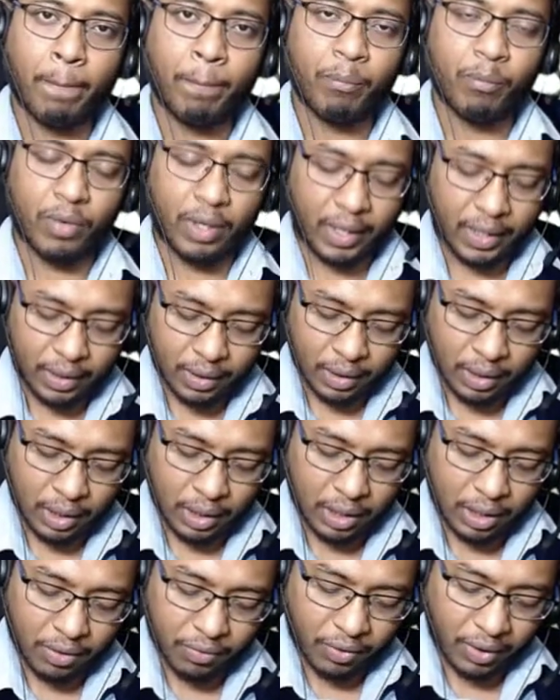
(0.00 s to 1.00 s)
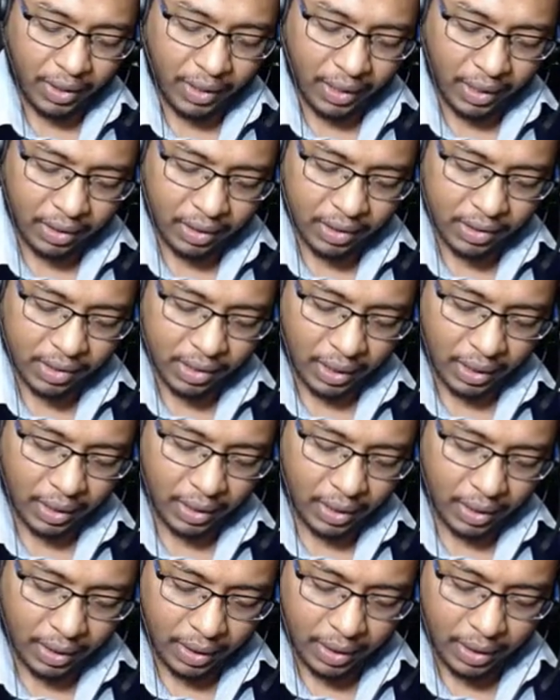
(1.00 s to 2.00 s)
right? If I take this triangle
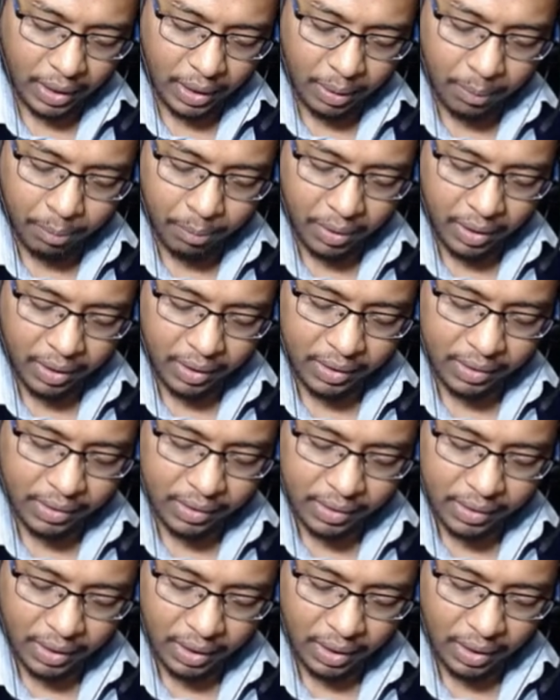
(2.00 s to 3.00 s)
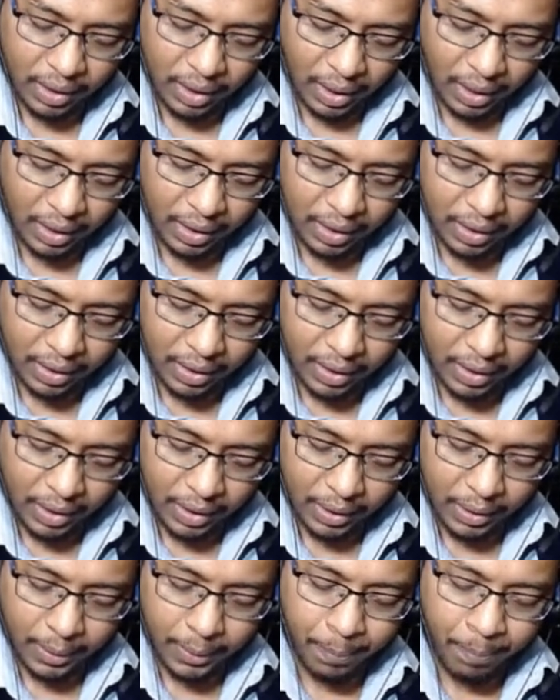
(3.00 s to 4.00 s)
A, B, C and
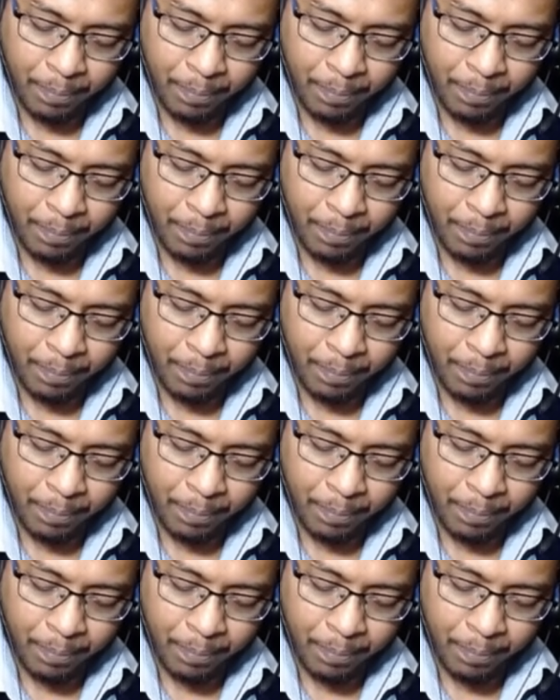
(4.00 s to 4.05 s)
D,